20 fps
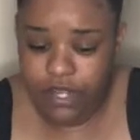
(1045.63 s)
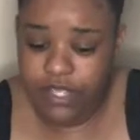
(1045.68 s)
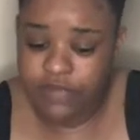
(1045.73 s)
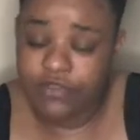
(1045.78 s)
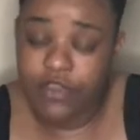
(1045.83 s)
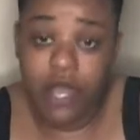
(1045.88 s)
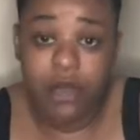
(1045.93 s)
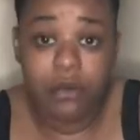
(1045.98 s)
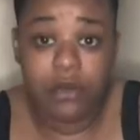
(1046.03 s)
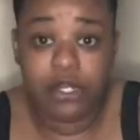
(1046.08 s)
If
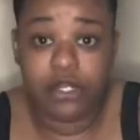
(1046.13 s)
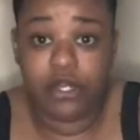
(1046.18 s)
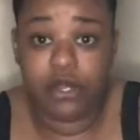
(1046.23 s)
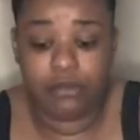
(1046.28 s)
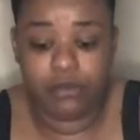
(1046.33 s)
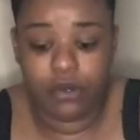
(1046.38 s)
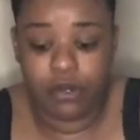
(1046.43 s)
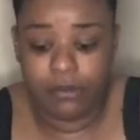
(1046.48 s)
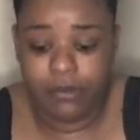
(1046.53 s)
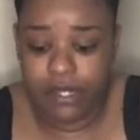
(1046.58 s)
y'all want to know
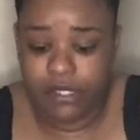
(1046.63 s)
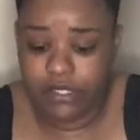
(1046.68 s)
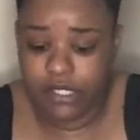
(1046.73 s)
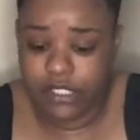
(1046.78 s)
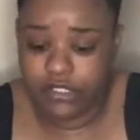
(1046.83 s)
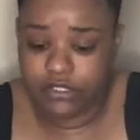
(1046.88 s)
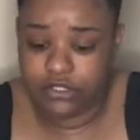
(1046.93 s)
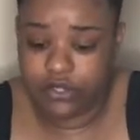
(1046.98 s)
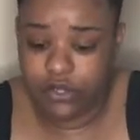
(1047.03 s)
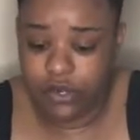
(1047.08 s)
more about
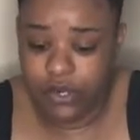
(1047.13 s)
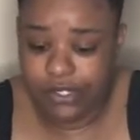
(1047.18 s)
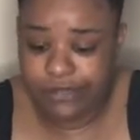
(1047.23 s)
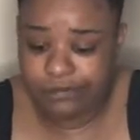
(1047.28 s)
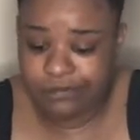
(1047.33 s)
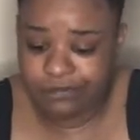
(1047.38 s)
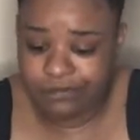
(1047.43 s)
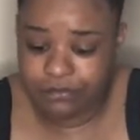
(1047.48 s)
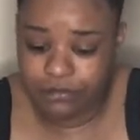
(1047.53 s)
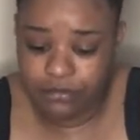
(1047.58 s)
that story,
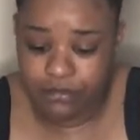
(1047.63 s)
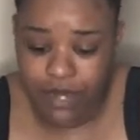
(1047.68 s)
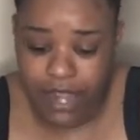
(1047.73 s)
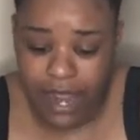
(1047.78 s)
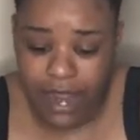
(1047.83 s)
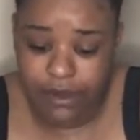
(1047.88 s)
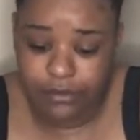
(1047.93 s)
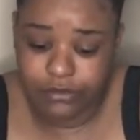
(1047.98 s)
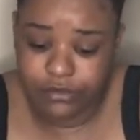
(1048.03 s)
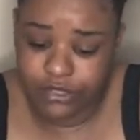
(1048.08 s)

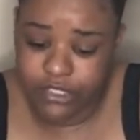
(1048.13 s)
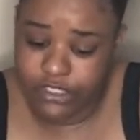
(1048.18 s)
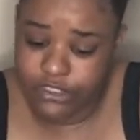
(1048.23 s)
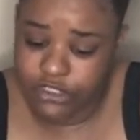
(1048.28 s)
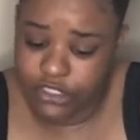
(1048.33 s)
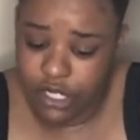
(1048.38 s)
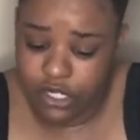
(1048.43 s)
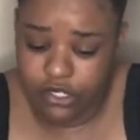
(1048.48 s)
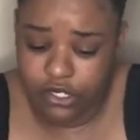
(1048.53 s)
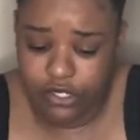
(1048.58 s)
I will let
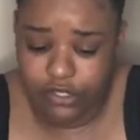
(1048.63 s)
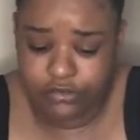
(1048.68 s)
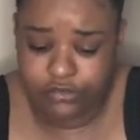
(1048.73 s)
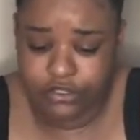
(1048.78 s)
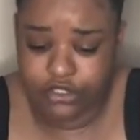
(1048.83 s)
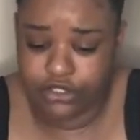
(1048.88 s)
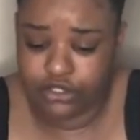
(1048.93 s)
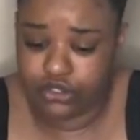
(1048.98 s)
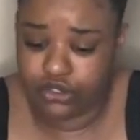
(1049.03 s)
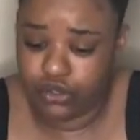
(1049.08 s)
y'all know
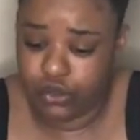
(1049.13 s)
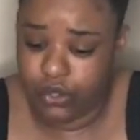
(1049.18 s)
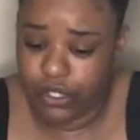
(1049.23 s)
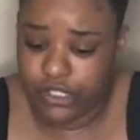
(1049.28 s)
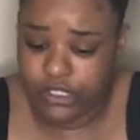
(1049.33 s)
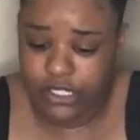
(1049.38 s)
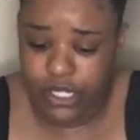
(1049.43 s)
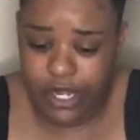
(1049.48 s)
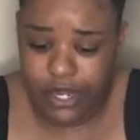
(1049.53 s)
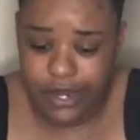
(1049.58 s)
in a
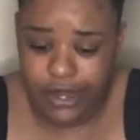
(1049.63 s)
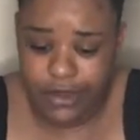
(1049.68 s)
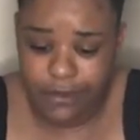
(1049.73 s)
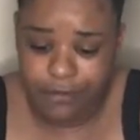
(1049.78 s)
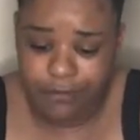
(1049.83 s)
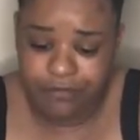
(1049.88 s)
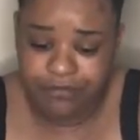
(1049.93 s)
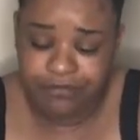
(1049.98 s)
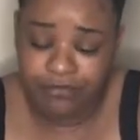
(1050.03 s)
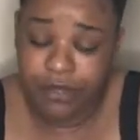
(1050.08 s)
story
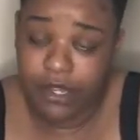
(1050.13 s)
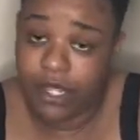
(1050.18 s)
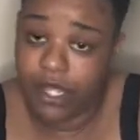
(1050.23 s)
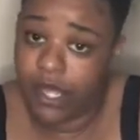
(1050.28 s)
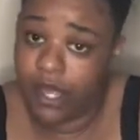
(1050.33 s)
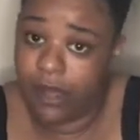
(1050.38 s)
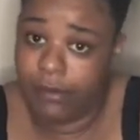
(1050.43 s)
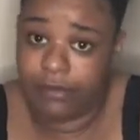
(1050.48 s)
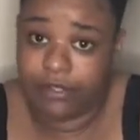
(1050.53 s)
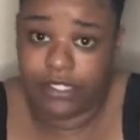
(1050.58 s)
time.
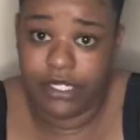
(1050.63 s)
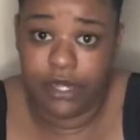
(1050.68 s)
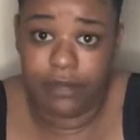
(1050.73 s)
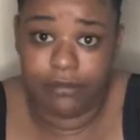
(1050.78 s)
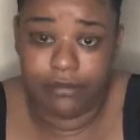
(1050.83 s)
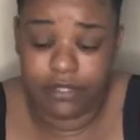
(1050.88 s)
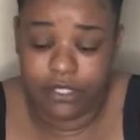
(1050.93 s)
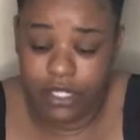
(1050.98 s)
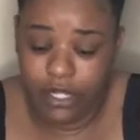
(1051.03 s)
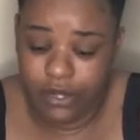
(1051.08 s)
Comment down
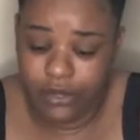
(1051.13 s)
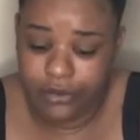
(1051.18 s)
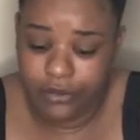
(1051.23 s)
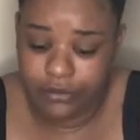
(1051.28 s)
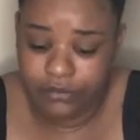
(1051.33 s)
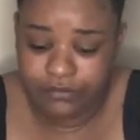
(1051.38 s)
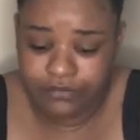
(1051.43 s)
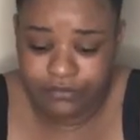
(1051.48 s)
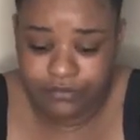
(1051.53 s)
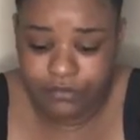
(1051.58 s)

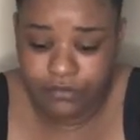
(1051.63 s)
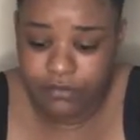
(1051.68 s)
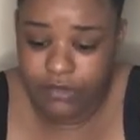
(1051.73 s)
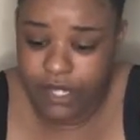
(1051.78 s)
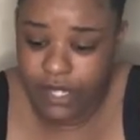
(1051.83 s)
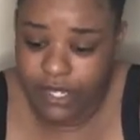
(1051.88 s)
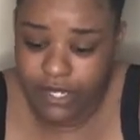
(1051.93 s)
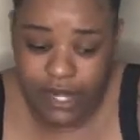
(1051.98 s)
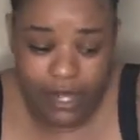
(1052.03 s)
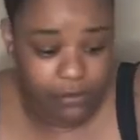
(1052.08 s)
below,
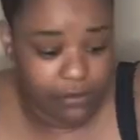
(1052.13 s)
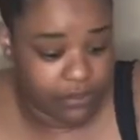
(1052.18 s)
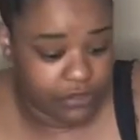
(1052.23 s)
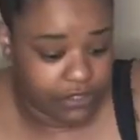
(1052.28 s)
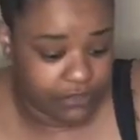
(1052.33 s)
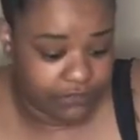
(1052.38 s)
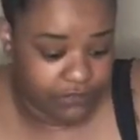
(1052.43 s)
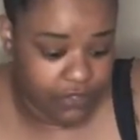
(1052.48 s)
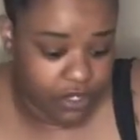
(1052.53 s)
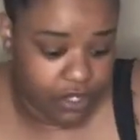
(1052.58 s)
and I will
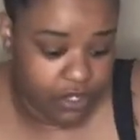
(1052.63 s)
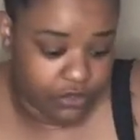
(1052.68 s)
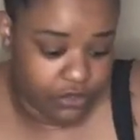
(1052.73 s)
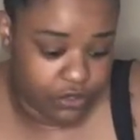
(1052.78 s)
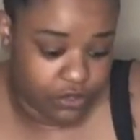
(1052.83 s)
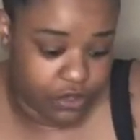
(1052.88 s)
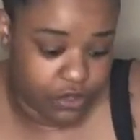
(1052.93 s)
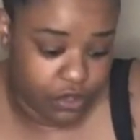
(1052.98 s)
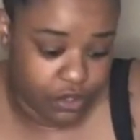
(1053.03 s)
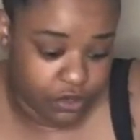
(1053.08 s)
give y'all
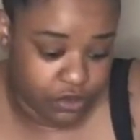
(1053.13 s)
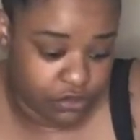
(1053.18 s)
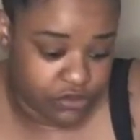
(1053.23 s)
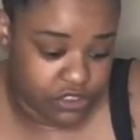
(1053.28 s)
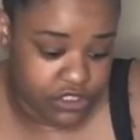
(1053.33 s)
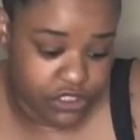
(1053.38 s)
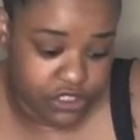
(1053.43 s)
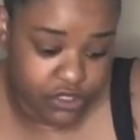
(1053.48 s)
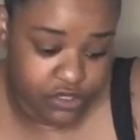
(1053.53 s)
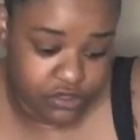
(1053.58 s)
the whole
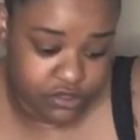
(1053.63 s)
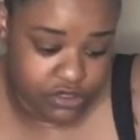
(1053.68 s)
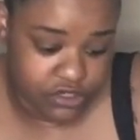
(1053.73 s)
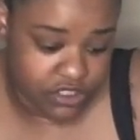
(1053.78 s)
tea on